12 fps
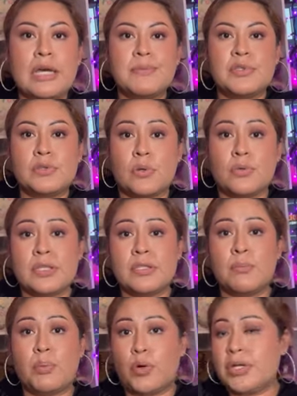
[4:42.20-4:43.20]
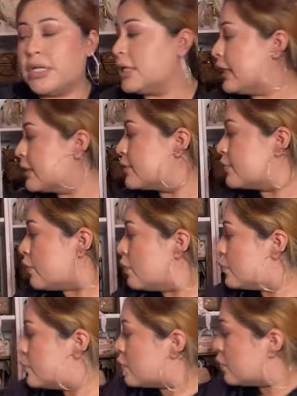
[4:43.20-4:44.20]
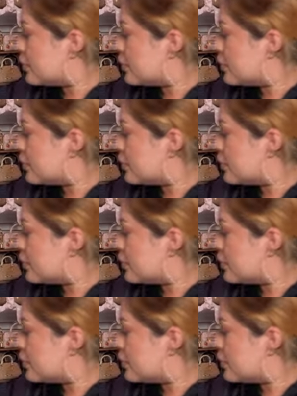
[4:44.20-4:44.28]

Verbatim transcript: i'm so disappointed like so so